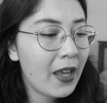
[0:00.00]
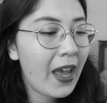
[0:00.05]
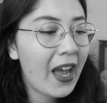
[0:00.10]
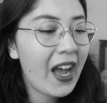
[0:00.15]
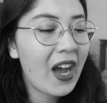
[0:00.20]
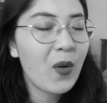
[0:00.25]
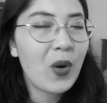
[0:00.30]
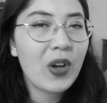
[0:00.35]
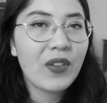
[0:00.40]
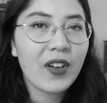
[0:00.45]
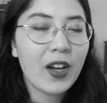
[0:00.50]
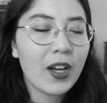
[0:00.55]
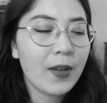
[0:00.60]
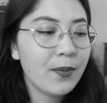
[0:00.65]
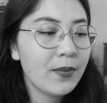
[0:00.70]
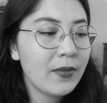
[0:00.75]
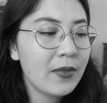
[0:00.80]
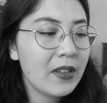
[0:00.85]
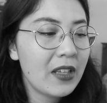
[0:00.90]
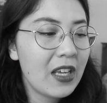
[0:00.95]
"However,
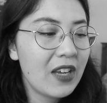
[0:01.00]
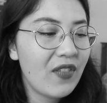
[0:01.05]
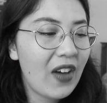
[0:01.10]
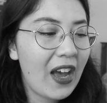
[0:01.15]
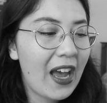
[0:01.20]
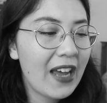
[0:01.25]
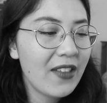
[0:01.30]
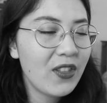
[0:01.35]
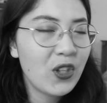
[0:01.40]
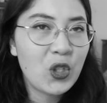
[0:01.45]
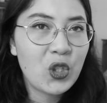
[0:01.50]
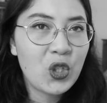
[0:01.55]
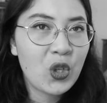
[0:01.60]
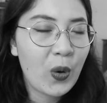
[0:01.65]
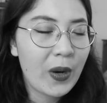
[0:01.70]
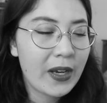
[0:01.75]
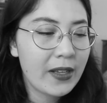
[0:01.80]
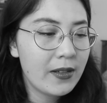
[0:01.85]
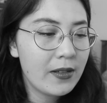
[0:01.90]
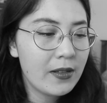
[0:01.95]
if I had the
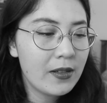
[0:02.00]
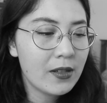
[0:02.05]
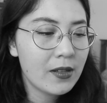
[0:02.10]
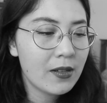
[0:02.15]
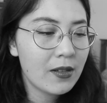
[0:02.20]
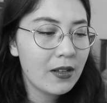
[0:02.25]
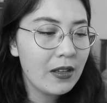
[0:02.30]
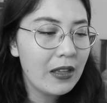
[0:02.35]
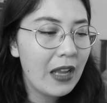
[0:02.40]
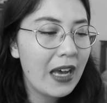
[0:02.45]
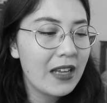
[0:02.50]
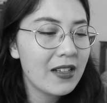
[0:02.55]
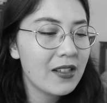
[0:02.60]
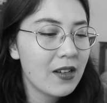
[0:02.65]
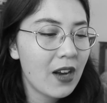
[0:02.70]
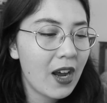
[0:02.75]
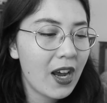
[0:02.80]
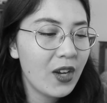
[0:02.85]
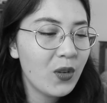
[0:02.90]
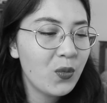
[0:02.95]
choice,
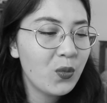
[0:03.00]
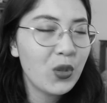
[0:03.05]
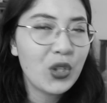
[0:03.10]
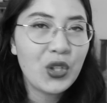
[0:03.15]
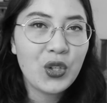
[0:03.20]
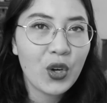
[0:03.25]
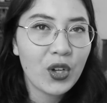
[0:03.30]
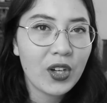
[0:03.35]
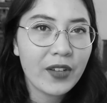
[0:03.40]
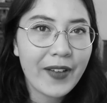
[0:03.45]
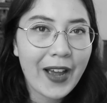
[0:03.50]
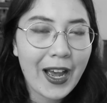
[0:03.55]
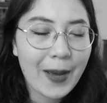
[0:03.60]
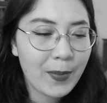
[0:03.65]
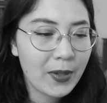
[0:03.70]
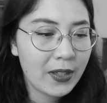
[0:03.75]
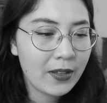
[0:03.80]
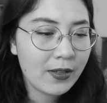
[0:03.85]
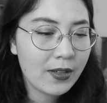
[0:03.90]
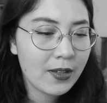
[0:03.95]
last night would not have
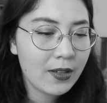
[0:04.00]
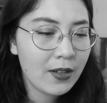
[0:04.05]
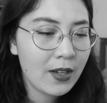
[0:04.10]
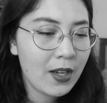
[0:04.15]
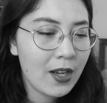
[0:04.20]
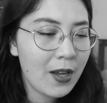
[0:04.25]
happened."